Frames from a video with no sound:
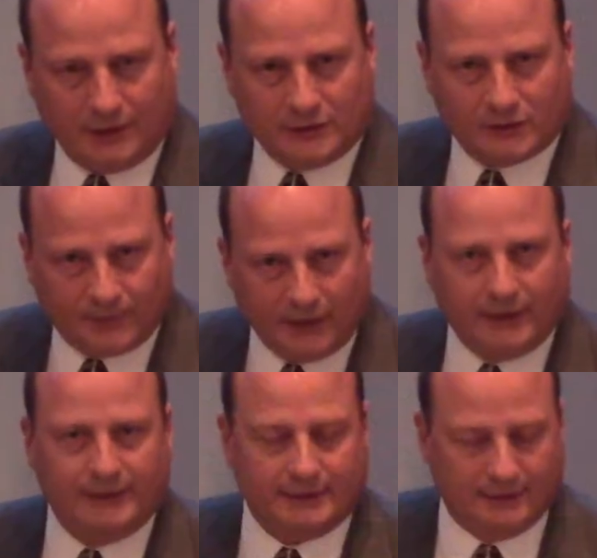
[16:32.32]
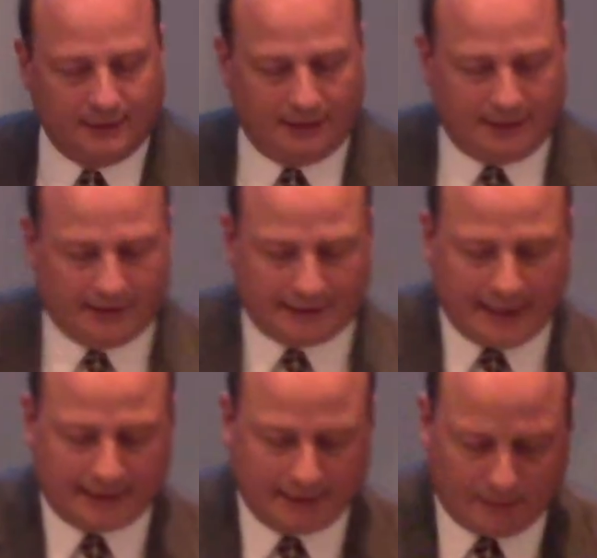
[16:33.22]
Spirit is
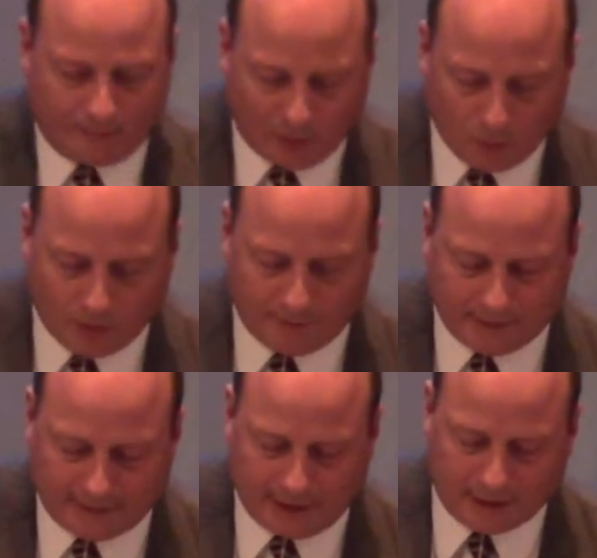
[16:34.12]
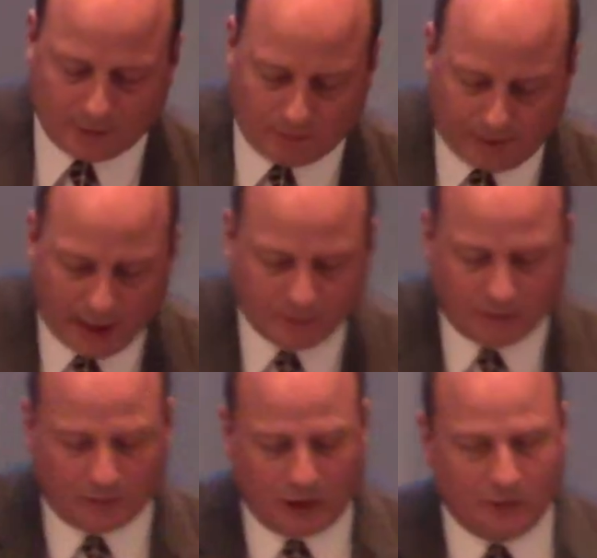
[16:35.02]
like the poem that Dr.
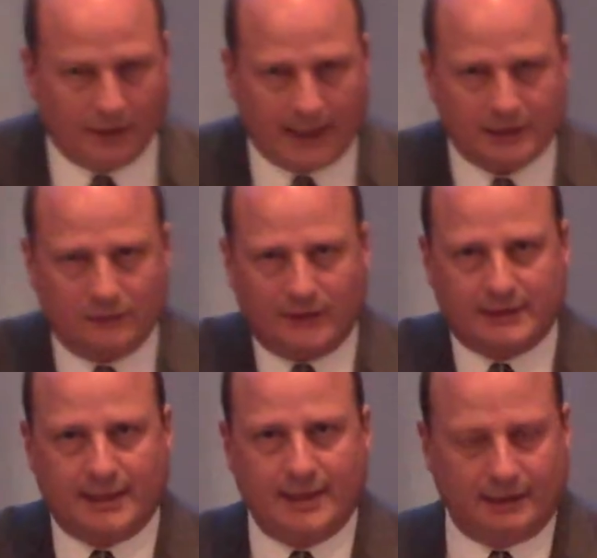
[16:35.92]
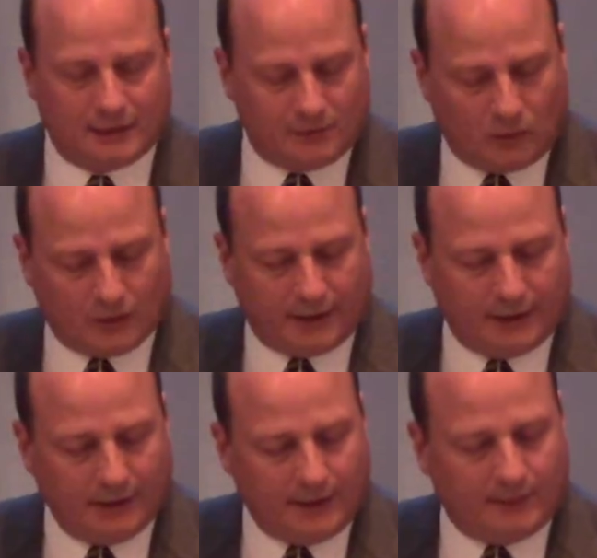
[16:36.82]
Barber wrote, and actually we sang this
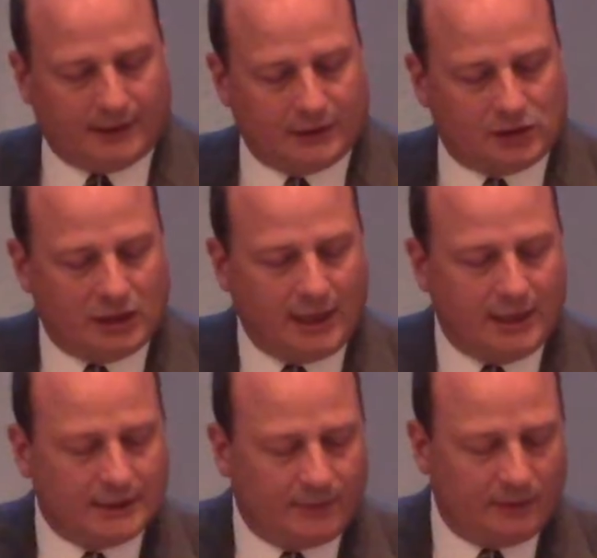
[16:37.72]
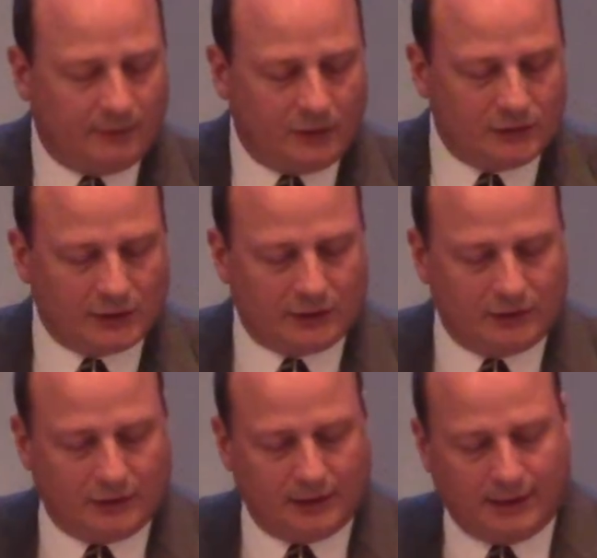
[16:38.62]
morning because Jazz put music
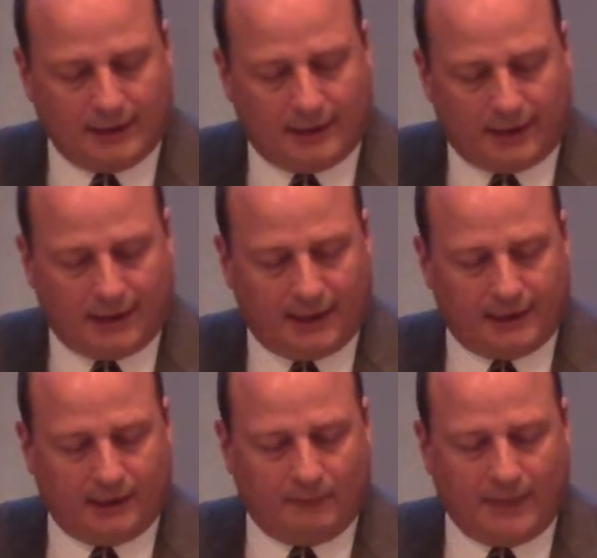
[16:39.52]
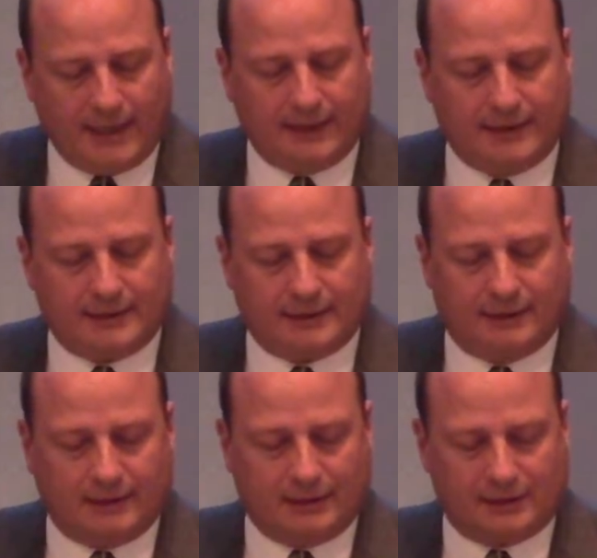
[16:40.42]
to it and made it
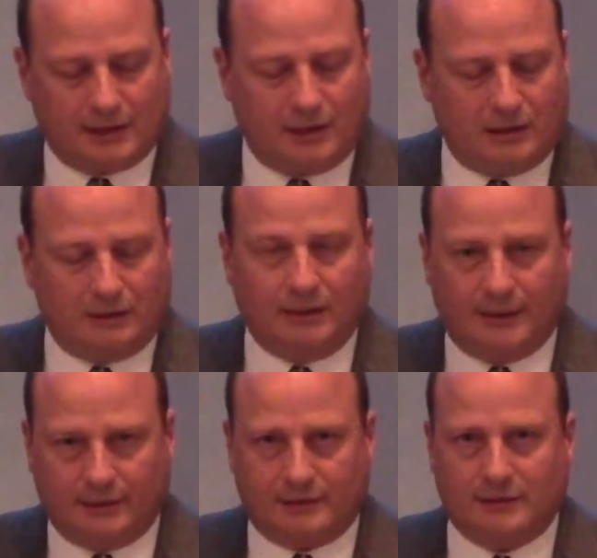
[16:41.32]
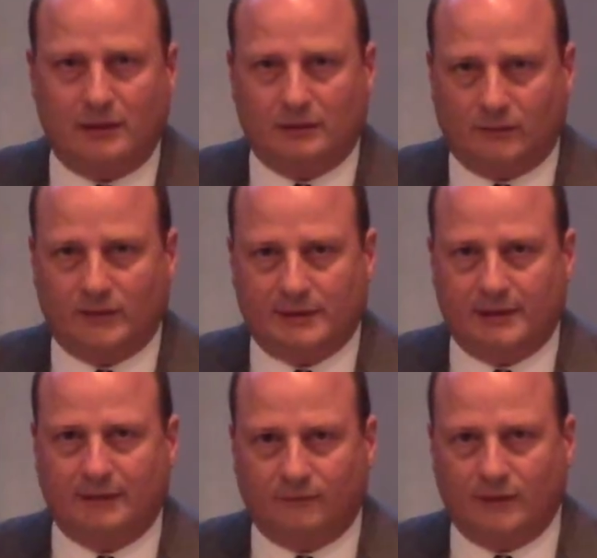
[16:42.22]
the song into the song that we
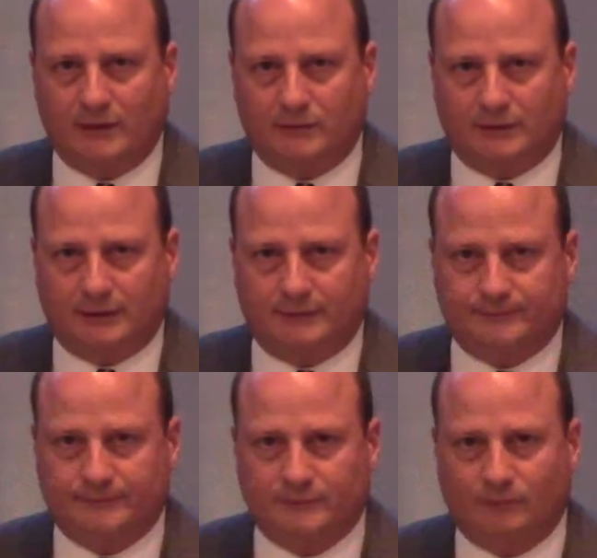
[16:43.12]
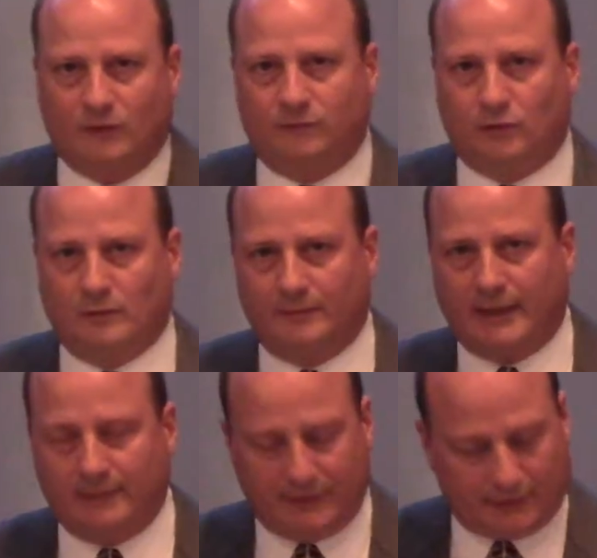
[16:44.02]
sing frequently, performed
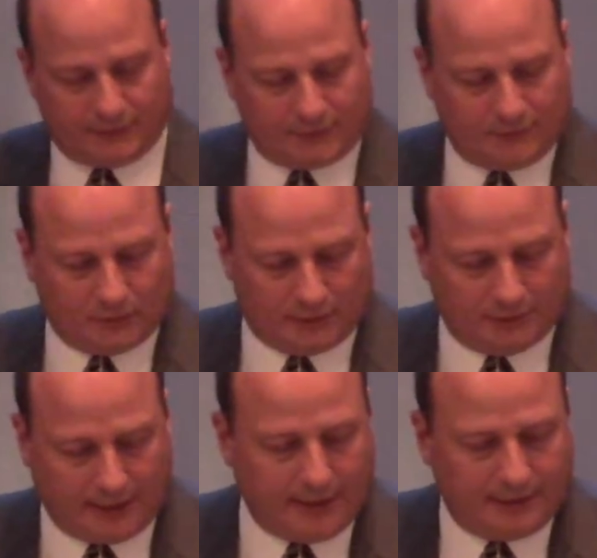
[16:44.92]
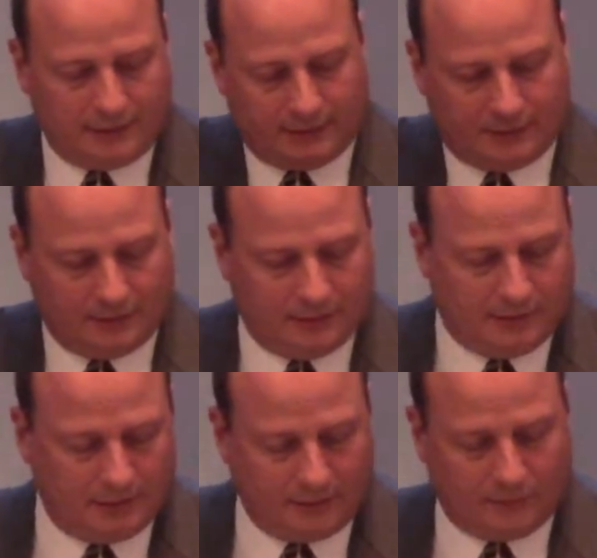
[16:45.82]
by Bill this morning and
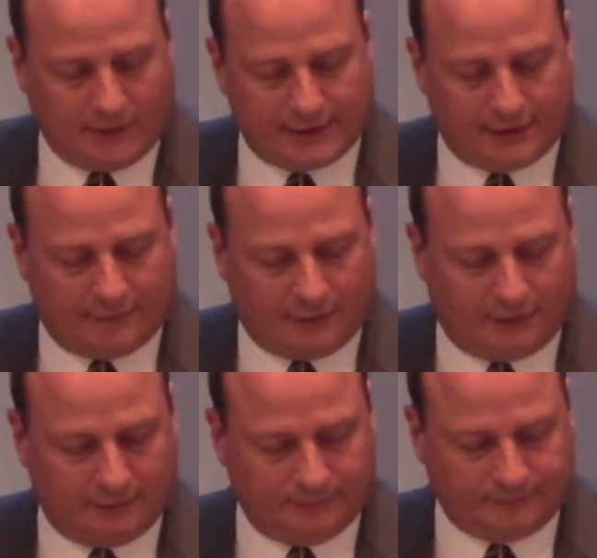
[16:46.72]
the rest of y'all.